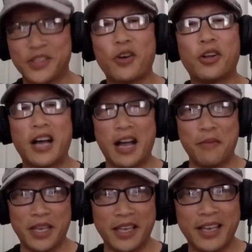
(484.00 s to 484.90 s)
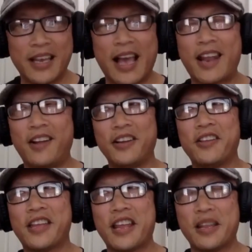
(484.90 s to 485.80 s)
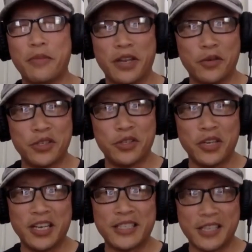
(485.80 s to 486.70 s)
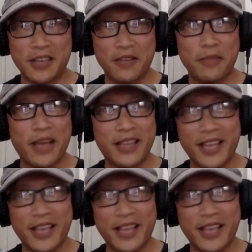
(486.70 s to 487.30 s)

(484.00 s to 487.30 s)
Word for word: total okay. hobby. I don't know that anybody was doing it as a living back